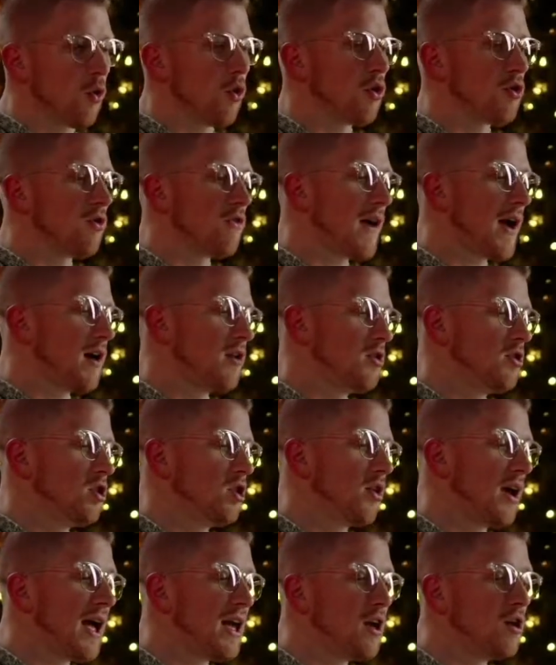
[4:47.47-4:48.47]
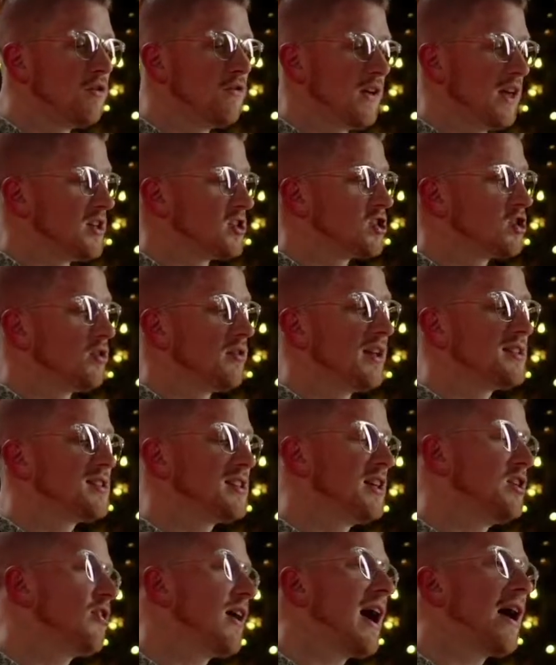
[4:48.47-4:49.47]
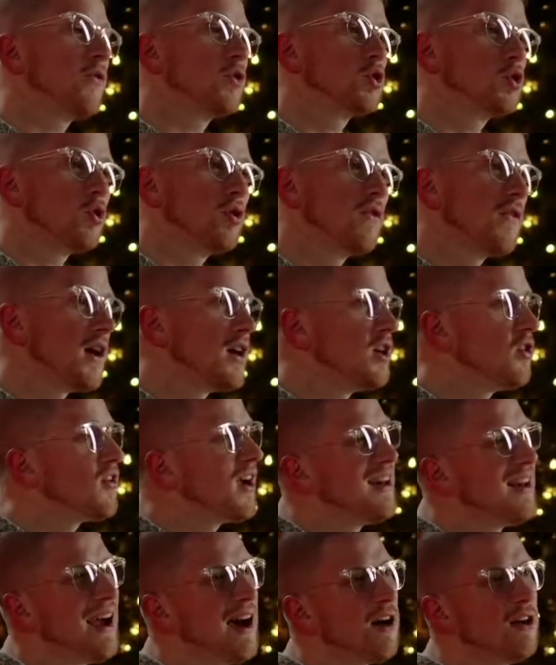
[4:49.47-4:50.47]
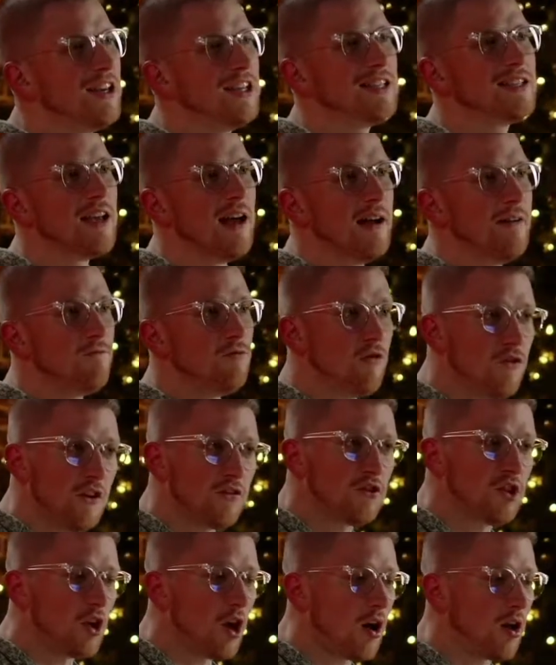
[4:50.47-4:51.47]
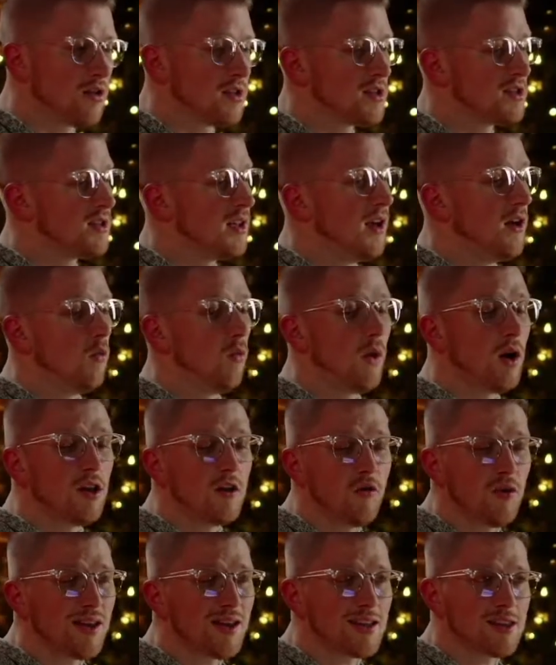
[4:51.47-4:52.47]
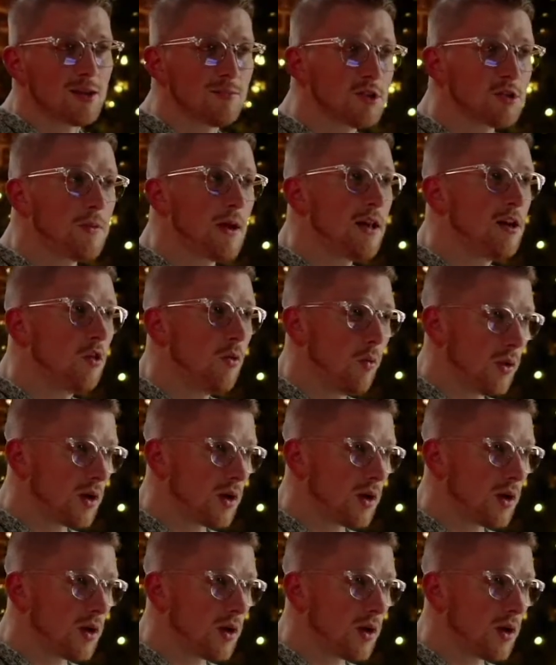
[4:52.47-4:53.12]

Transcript: order value, your AOV. So let's say your average order value right now is $50. Well, if we can get them to spend